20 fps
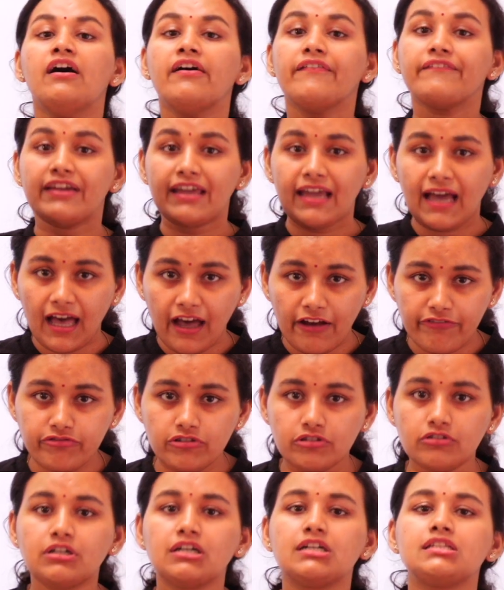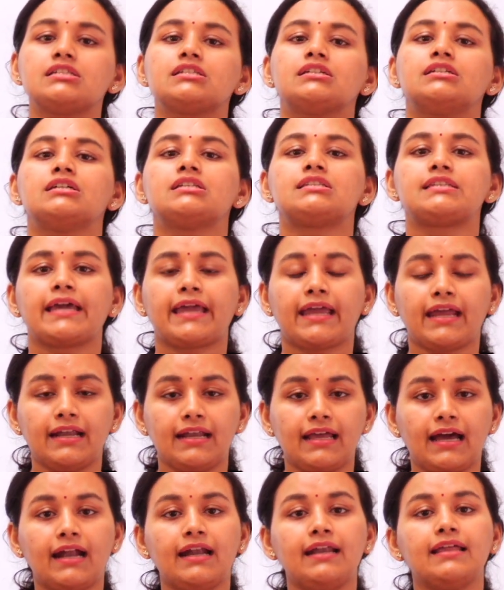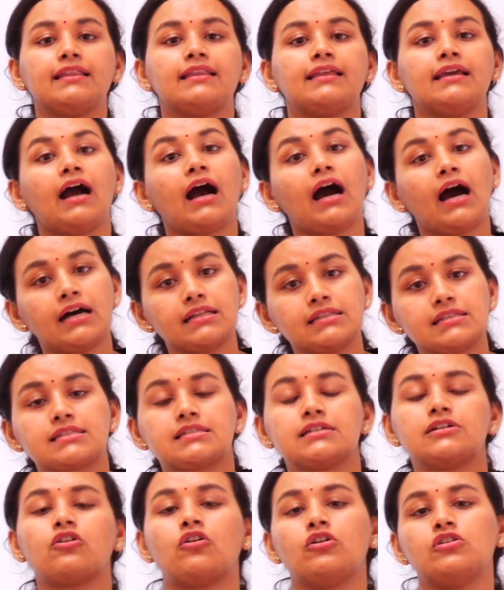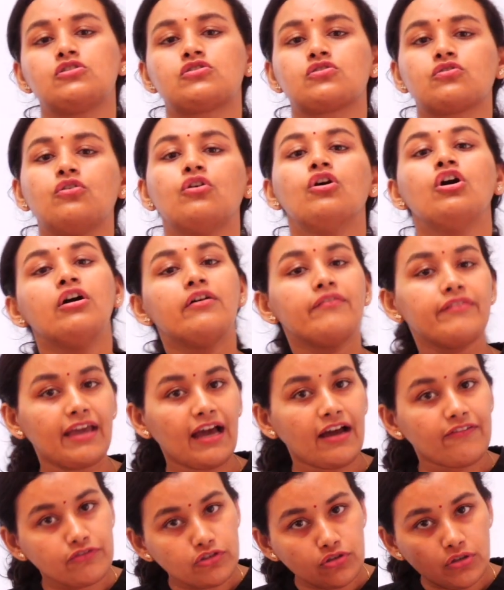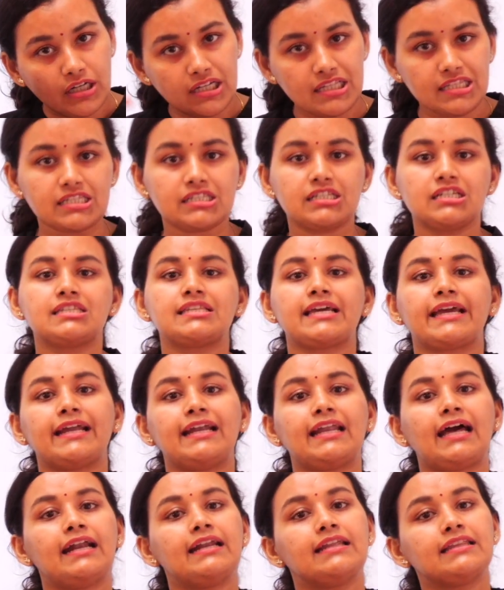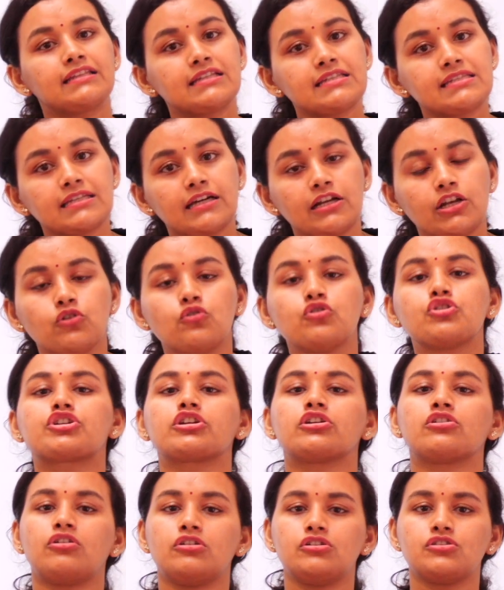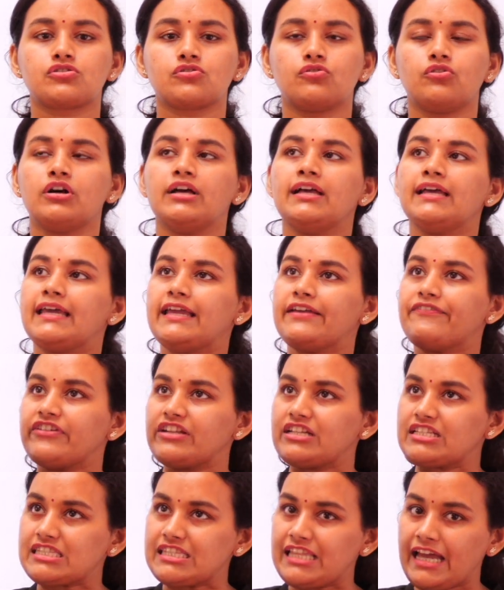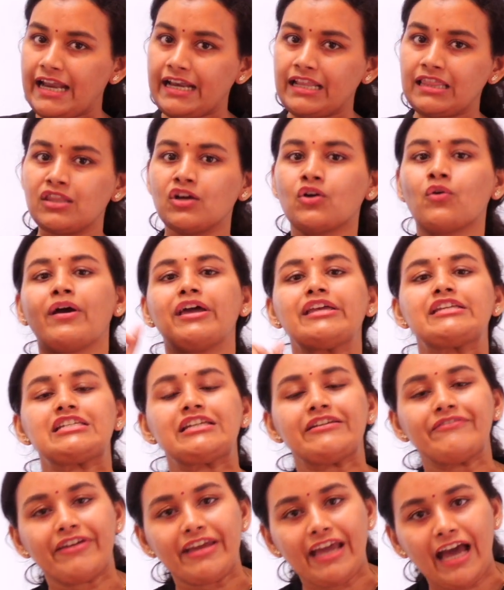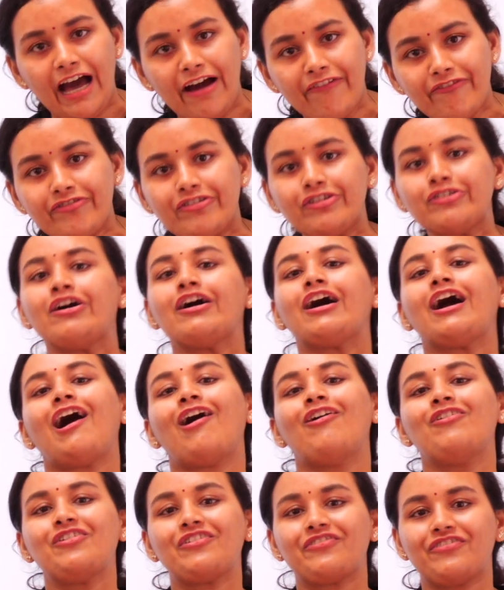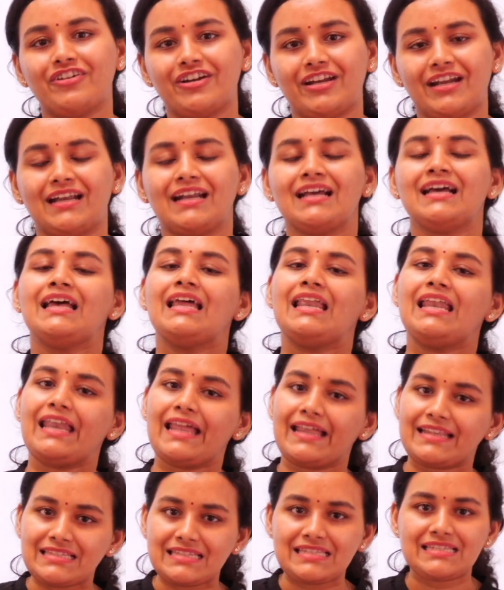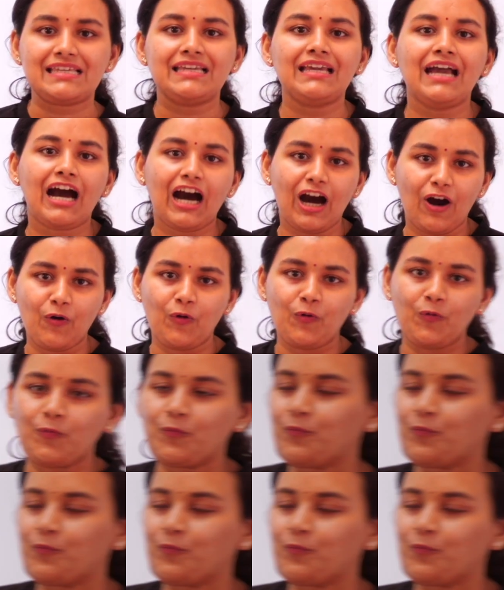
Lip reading: we have to consider second hand in the answer also. We have to consider second hand in the solution also. If it's there in the question, we have to account for it. Let's see how.